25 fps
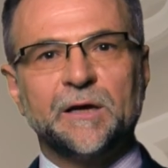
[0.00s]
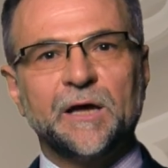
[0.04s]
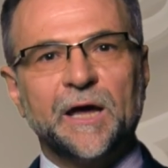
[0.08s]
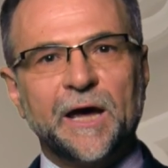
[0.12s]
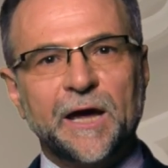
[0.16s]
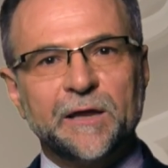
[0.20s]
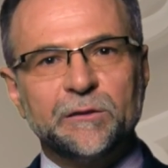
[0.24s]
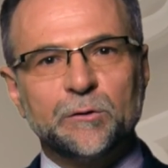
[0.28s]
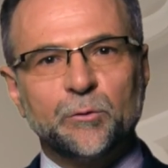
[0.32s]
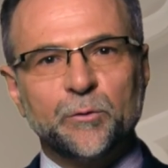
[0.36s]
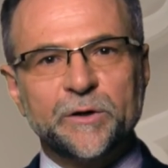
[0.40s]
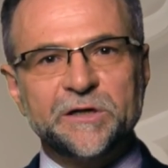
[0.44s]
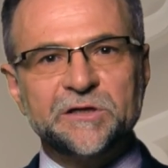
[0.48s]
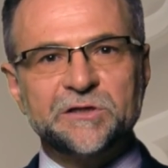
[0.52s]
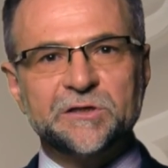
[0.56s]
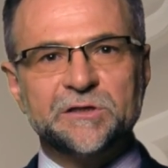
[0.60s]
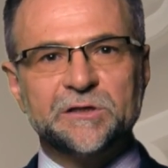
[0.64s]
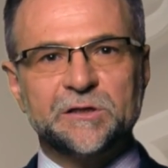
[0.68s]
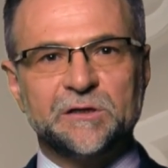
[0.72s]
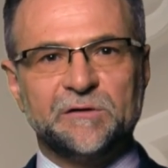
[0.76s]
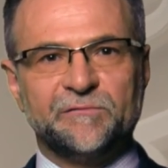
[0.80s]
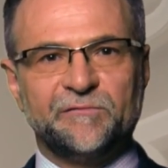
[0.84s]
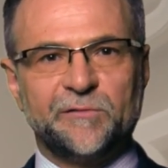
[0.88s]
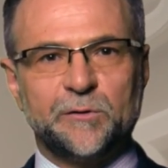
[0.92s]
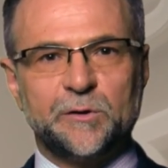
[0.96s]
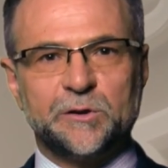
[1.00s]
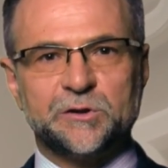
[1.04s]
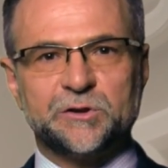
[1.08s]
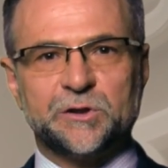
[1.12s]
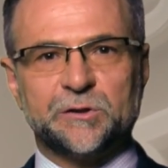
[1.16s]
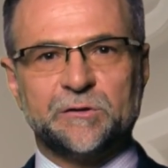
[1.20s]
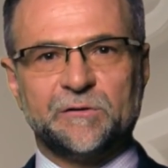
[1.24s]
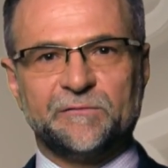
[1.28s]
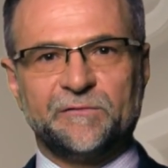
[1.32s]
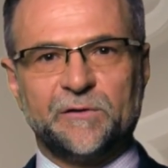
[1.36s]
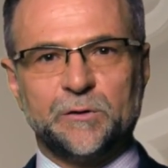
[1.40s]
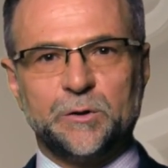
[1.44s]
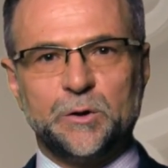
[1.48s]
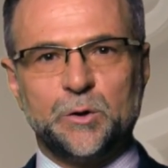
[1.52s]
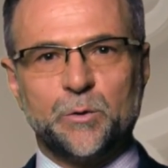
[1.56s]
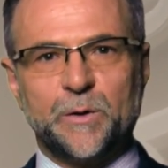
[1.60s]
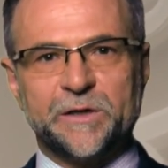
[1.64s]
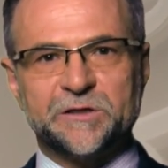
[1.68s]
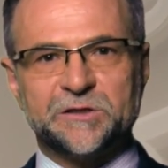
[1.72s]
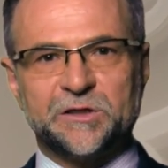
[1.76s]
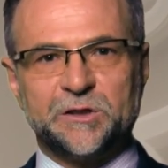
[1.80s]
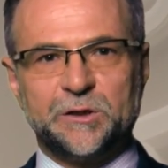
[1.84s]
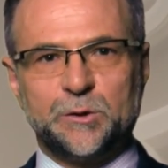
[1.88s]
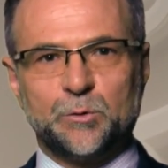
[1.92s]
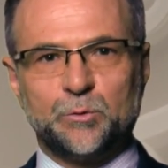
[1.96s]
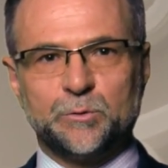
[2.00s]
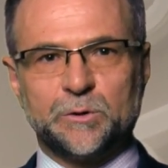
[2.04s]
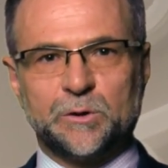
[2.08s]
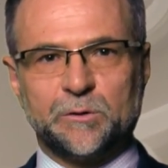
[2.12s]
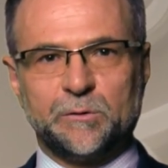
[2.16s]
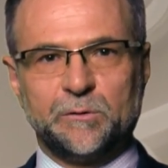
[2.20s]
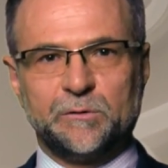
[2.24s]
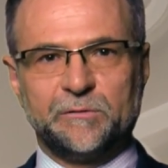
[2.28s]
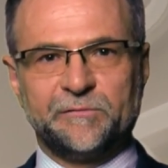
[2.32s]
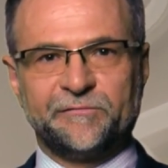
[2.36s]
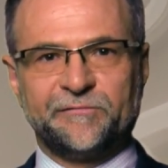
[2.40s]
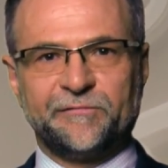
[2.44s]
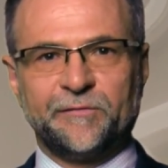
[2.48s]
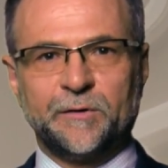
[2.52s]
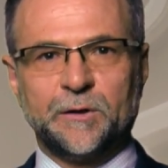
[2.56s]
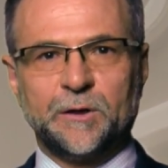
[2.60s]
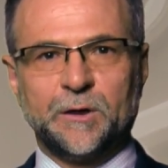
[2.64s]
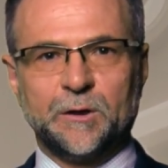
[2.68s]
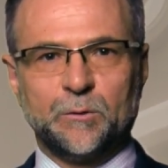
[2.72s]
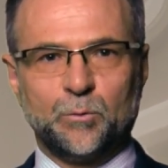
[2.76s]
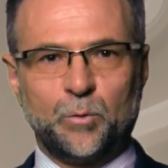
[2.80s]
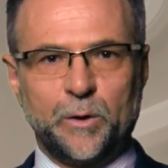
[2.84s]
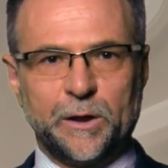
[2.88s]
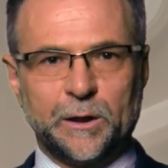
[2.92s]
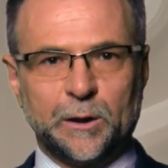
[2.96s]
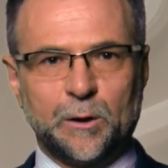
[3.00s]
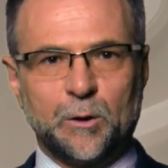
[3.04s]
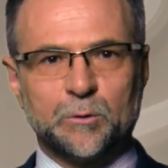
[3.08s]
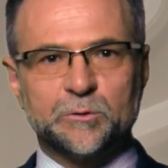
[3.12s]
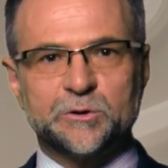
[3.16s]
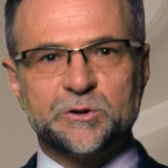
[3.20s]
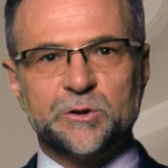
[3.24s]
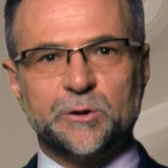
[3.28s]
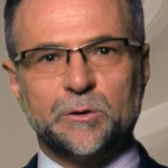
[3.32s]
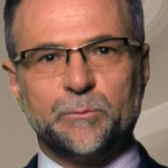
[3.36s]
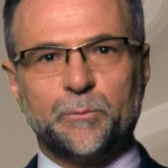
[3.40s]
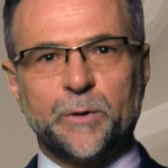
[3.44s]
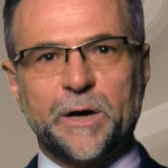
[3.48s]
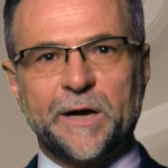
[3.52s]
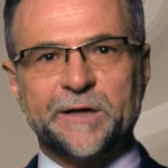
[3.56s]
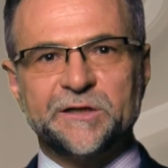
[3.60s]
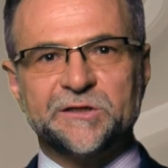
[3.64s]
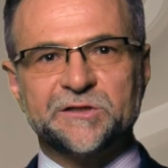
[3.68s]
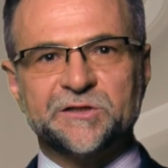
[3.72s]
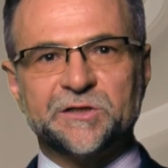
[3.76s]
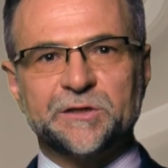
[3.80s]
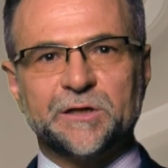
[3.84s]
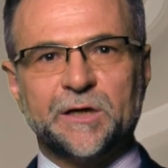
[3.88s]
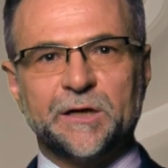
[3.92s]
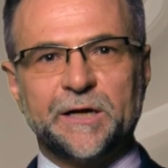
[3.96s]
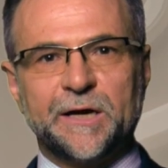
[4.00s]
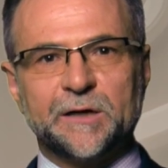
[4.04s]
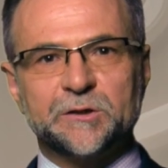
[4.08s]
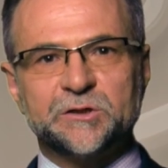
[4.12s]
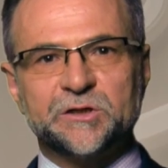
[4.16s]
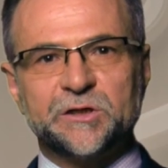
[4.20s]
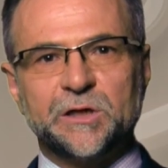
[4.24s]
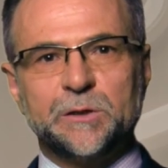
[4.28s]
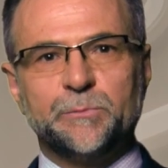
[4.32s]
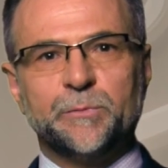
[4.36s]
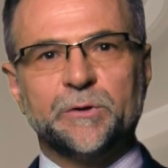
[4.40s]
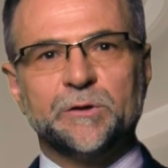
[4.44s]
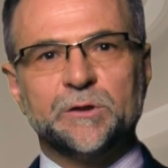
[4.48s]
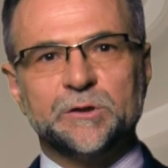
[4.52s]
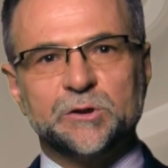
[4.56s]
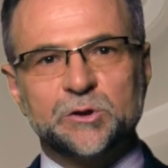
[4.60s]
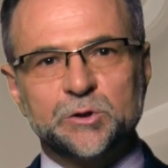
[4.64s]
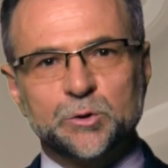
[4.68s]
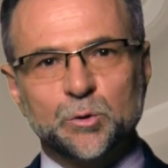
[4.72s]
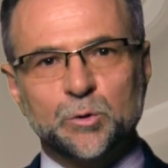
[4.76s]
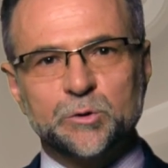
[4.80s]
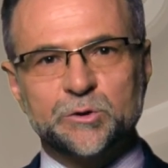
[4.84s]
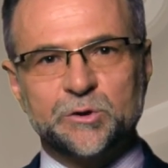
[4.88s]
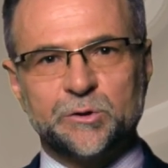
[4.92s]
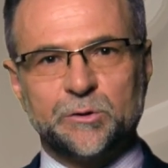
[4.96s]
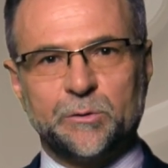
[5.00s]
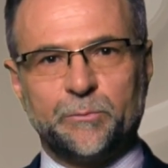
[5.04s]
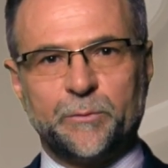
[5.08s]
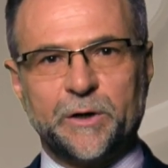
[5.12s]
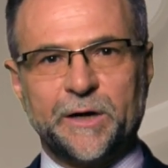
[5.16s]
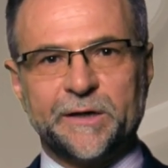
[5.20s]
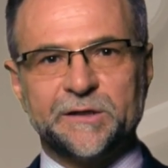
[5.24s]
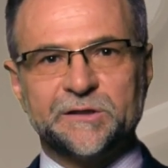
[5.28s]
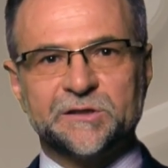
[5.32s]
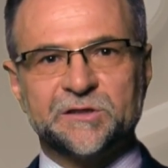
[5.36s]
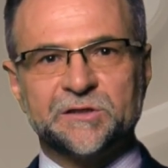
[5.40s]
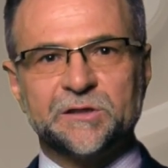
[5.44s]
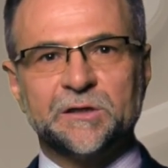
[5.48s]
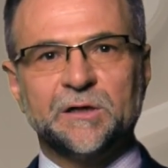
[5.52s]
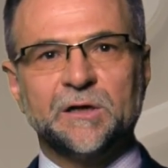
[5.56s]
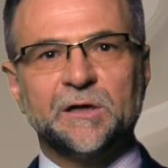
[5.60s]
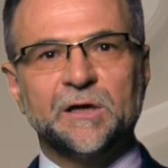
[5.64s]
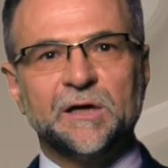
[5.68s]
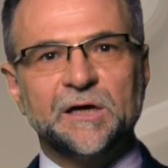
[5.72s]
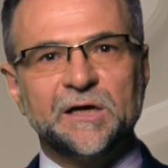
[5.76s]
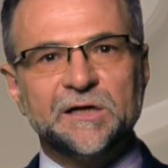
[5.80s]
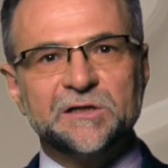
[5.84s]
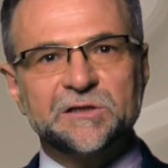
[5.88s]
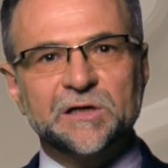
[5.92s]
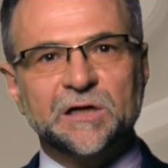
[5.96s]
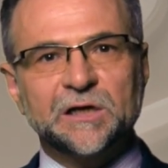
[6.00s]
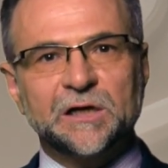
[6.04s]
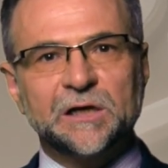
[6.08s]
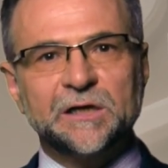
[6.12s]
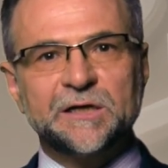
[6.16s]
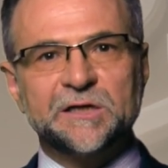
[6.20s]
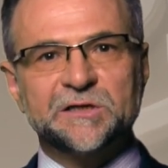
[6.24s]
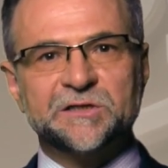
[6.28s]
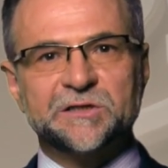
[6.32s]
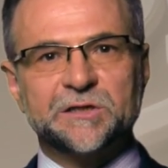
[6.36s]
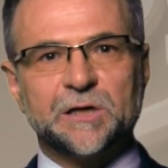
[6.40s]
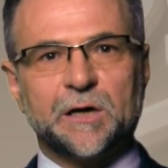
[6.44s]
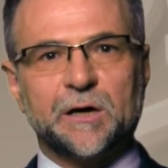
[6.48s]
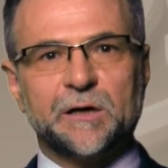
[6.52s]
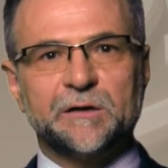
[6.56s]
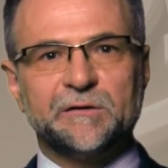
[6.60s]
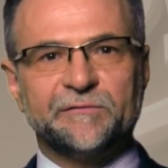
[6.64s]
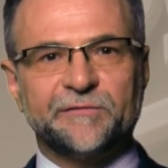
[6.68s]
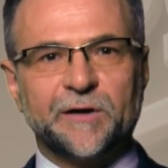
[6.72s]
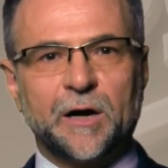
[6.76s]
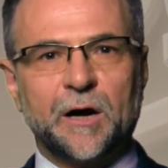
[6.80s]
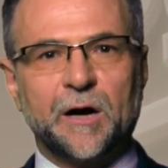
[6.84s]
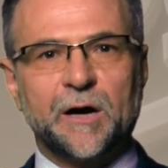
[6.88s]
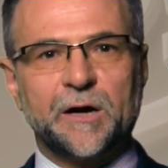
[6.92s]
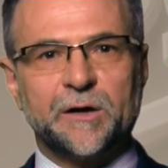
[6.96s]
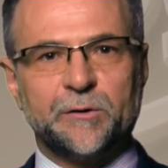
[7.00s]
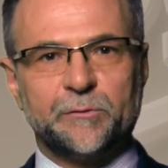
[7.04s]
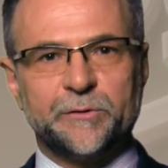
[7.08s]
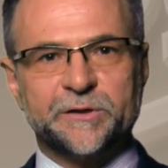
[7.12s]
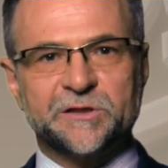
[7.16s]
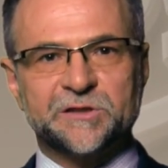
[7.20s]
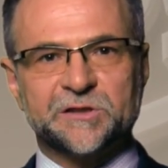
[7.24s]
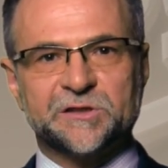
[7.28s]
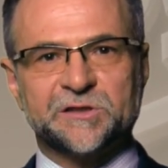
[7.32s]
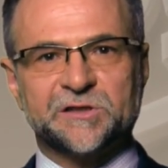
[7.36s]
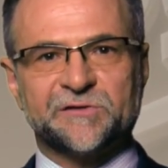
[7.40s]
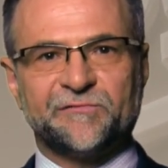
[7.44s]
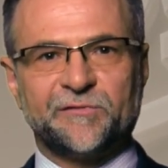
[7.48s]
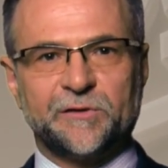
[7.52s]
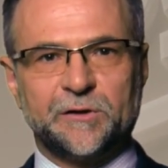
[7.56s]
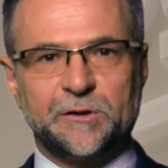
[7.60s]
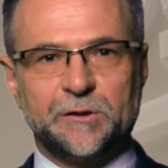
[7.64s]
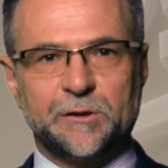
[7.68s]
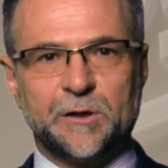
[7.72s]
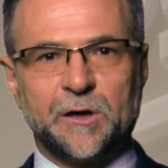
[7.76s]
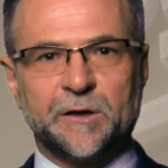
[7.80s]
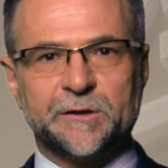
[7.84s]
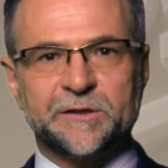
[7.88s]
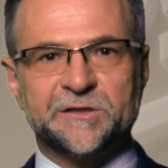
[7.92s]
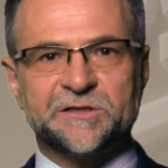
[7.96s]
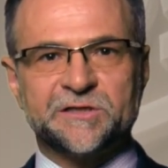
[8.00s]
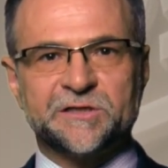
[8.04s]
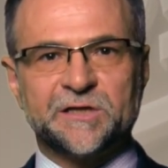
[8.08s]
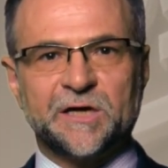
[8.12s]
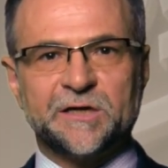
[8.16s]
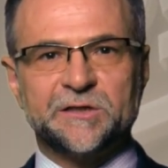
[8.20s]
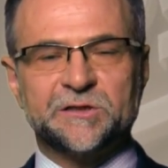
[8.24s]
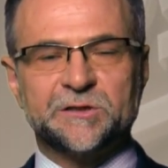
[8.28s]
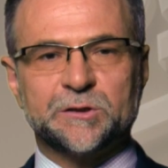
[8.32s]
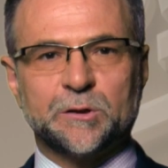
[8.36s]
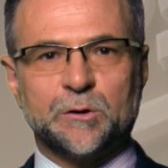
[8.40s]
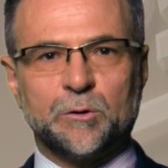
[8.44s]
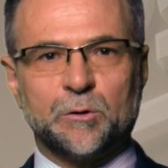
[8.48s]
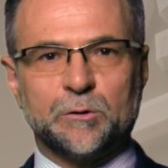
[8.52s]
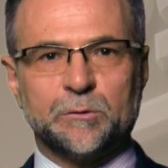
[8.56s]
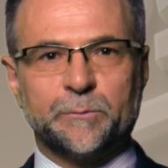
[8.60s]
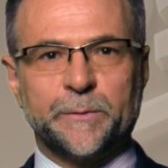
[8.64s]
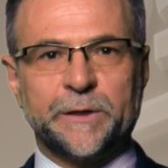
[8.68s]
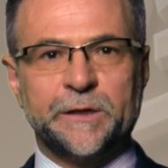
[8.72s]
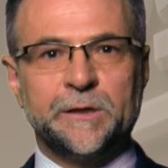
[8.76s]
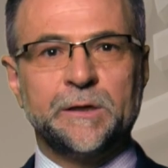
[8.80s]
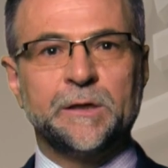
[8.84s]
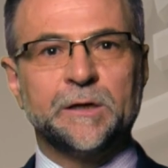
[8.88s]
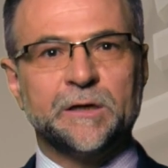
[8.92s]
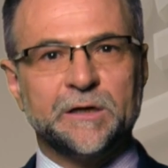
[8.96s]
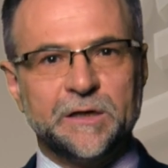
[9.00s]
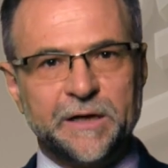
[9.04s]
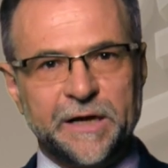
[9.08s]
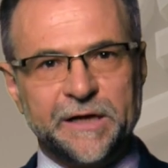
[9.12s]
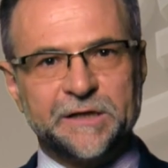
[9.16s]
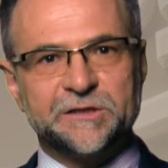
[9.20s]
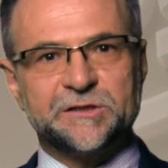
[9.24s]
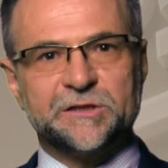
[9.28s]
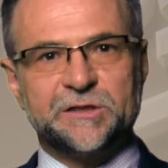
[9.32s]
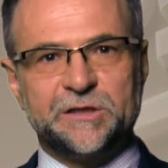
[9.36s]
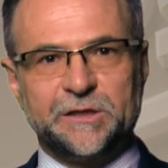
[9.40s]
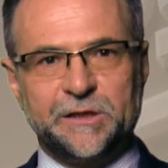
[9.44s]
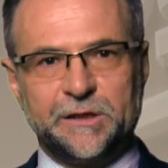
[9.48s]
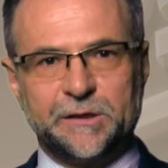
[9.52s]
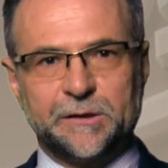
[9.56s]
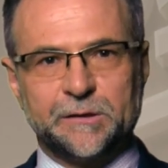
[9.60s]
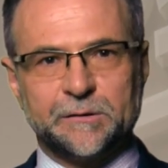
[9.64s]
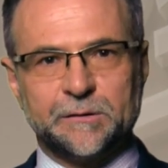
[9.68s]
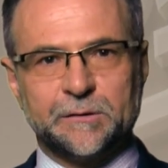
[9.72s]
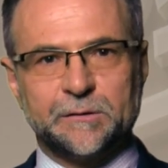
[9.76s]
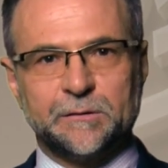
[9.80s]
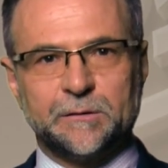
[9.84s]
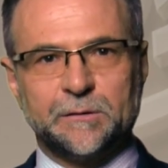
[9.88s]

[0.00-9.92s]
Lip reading: and the recent inversion of the US yield curve, where long-term rates are now cheaper than short-term rates, is a clear sign of higher risks for the United States economy next year.